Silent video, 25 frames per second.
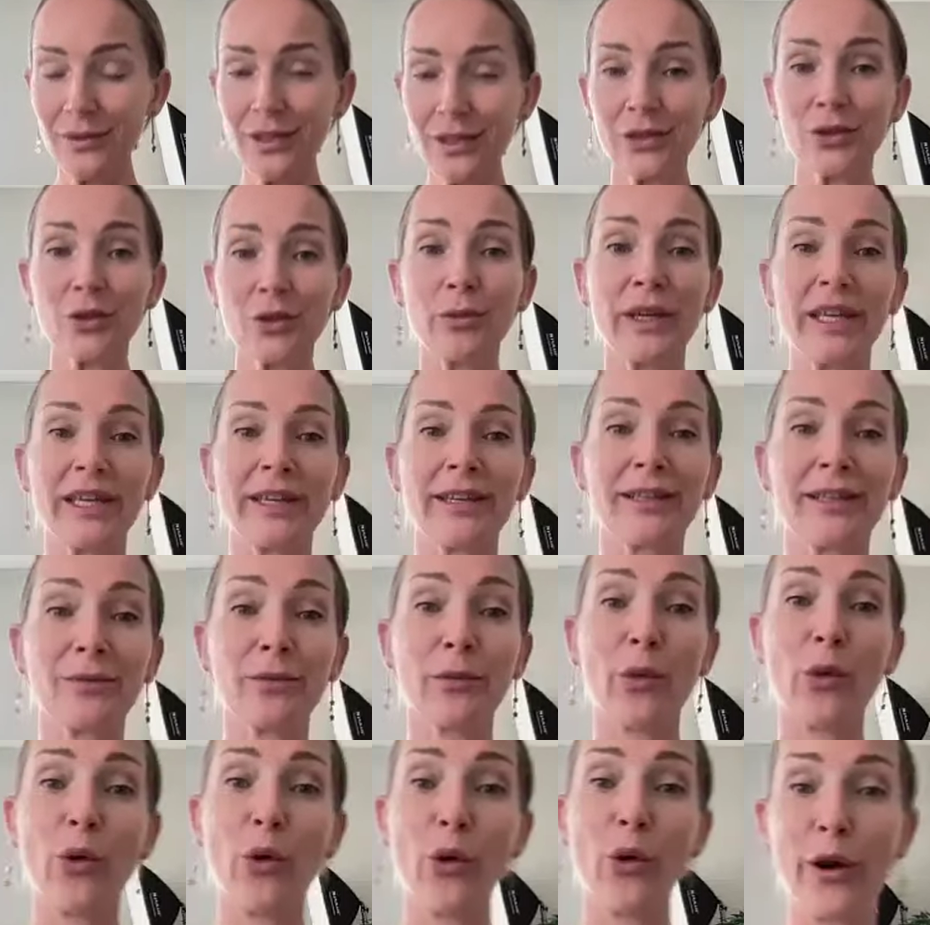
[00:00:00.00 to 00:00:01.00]
to make it
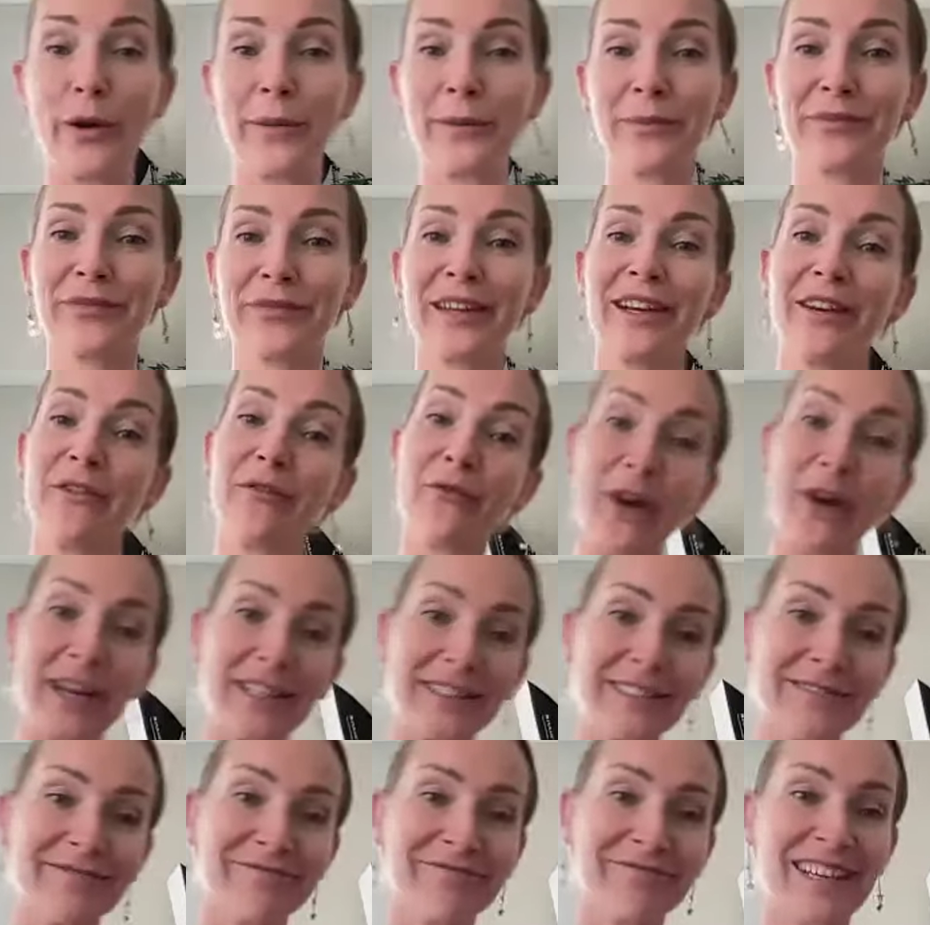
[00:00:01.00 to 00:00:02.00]
more
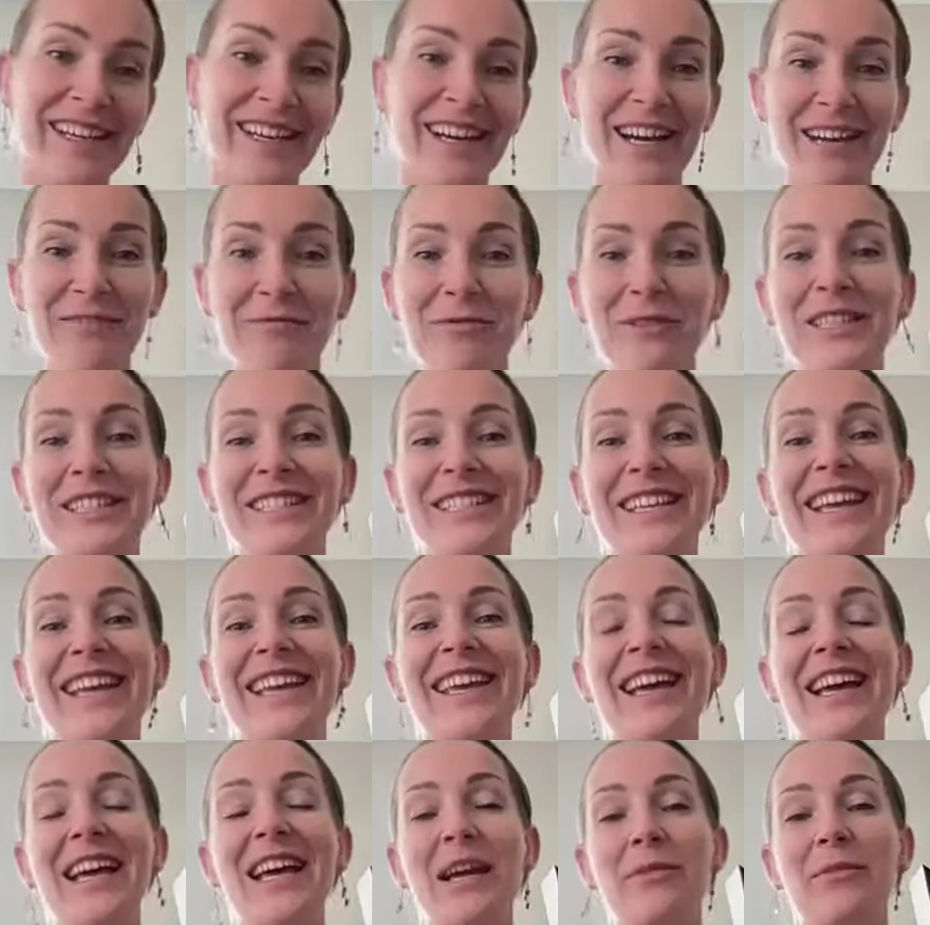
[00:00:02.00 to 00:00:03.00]
fun, I would
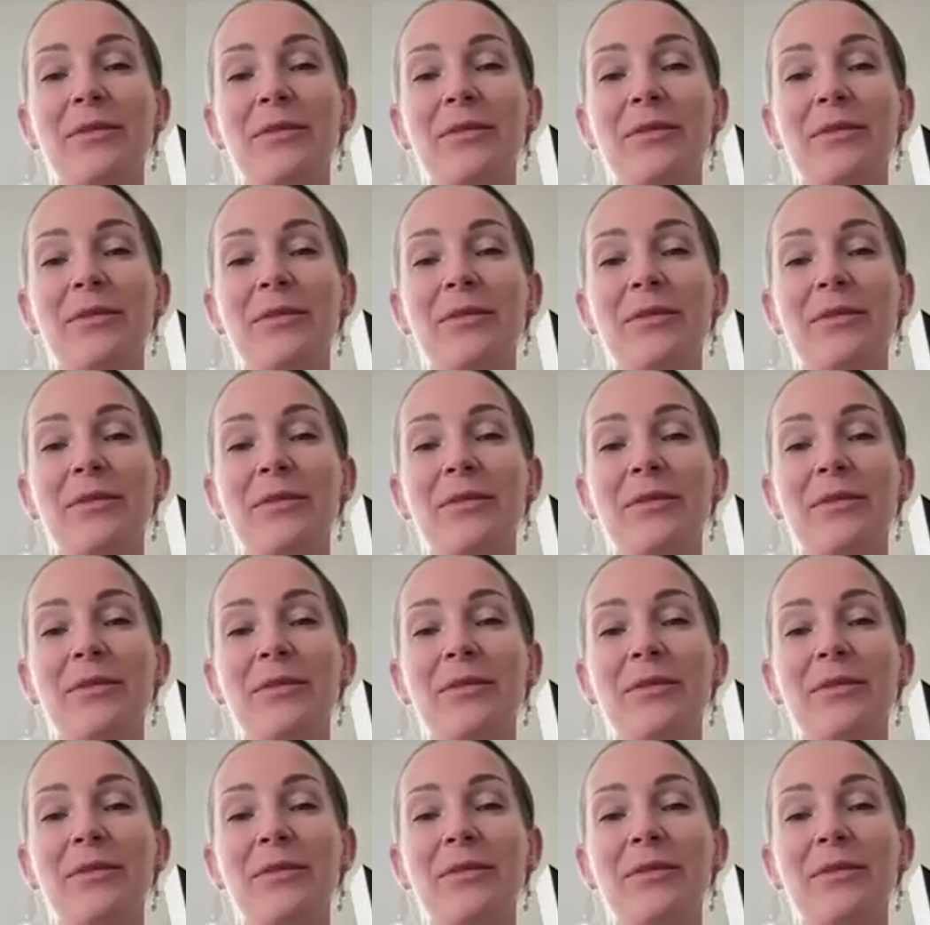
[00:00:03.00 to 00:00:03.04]
say,